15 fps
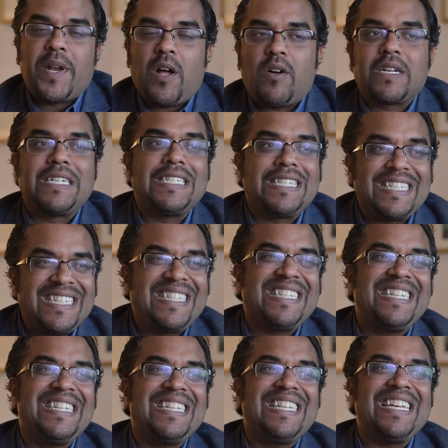but I'll
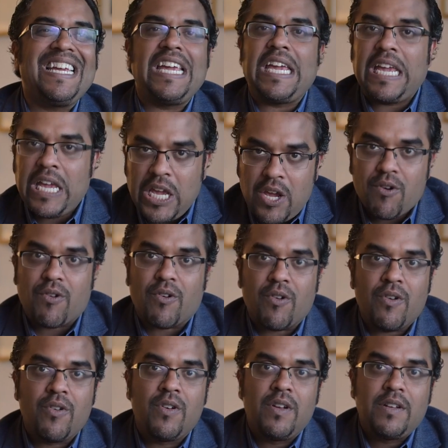consistently
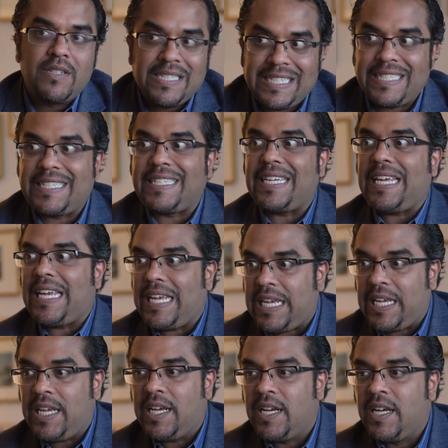
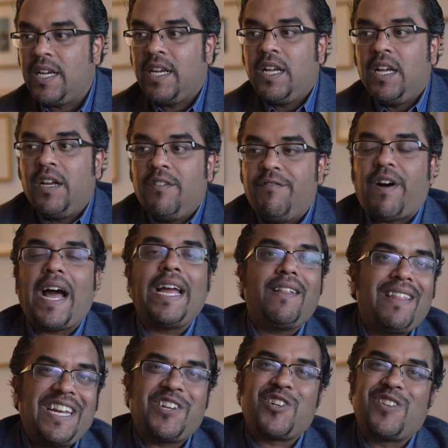see
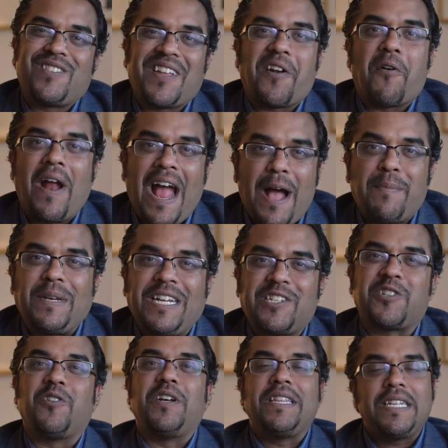violations that are happening.
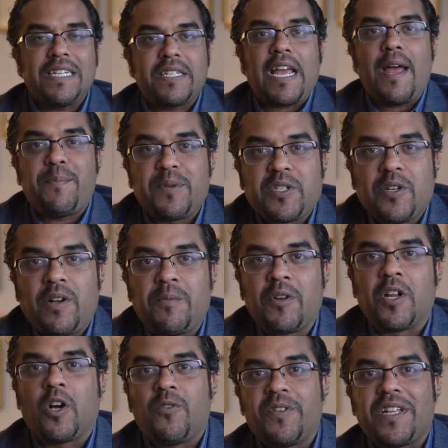So in this episode, I'm going
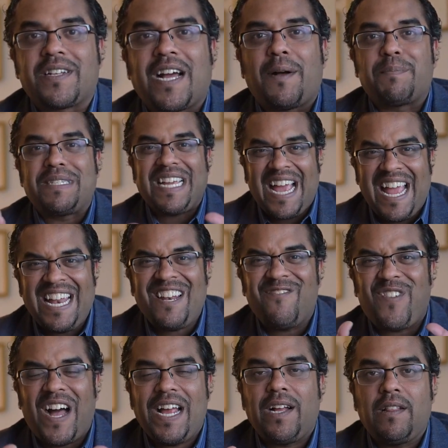to go over the top 10
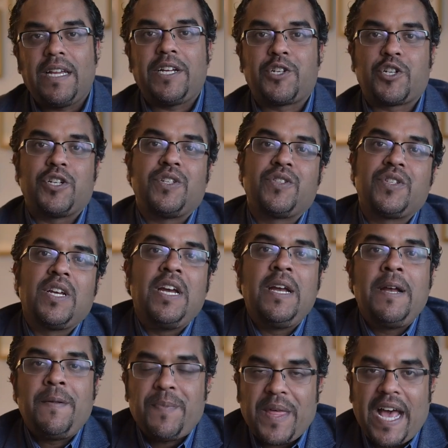violations
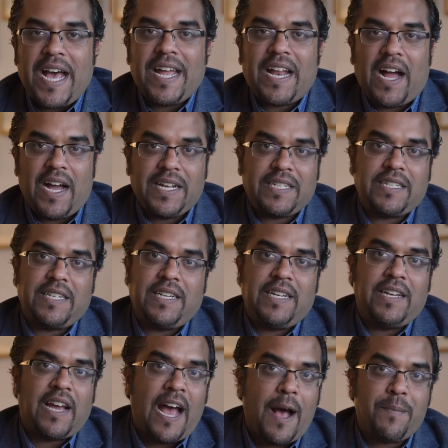that I
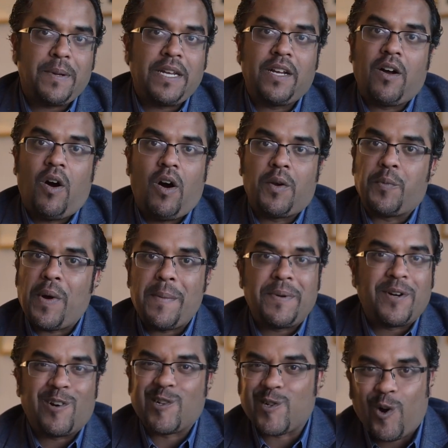see happening on
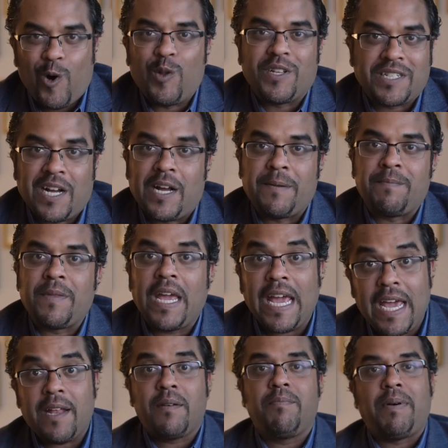webinars all the time.
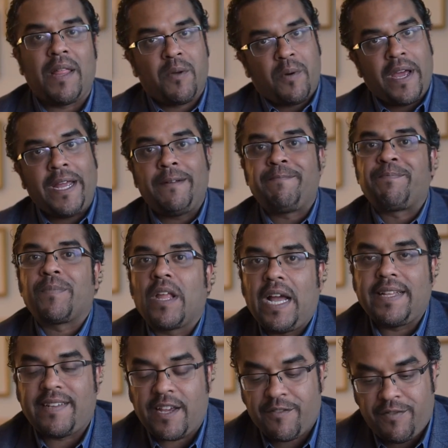And by the way, I
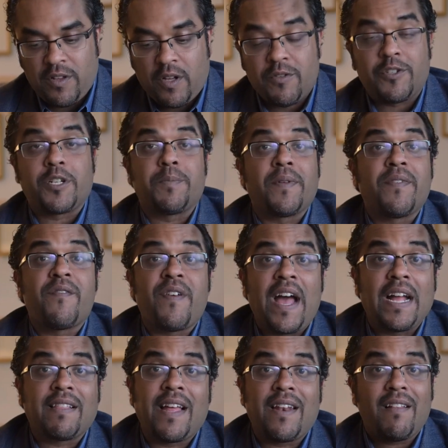take full ownership of the
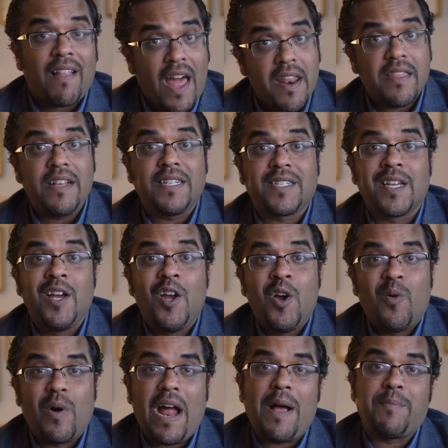fact that a lot of these
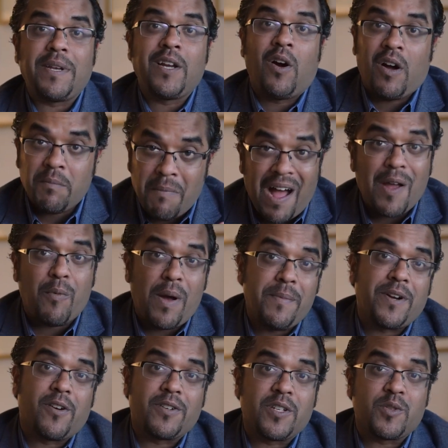were happening on my
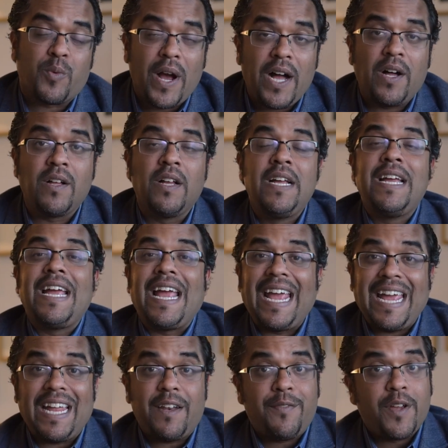webinars as well.
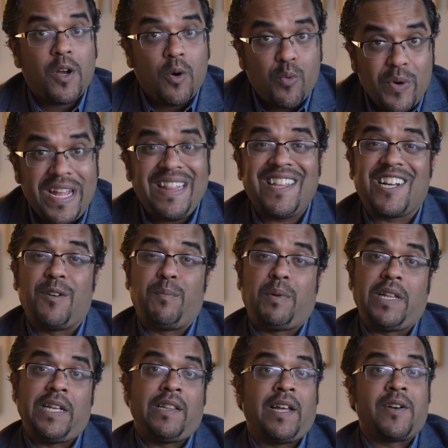And if you go read the
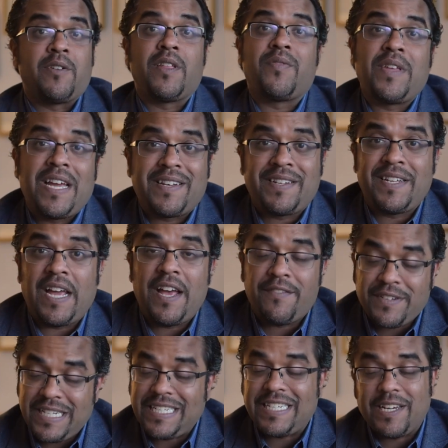complaint letter that the
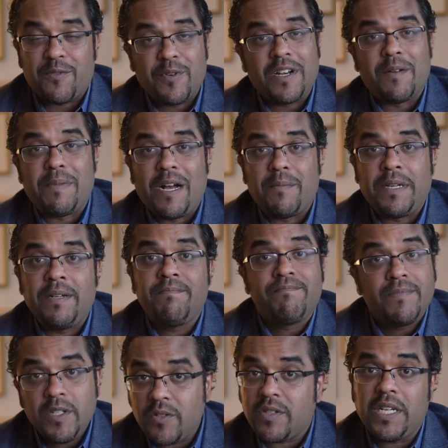FTC had written about me,
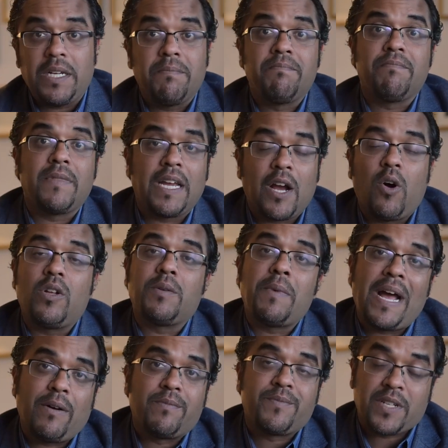you'll see they called them
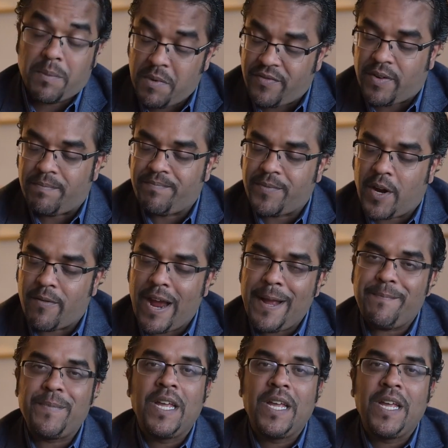out, some of them. All right.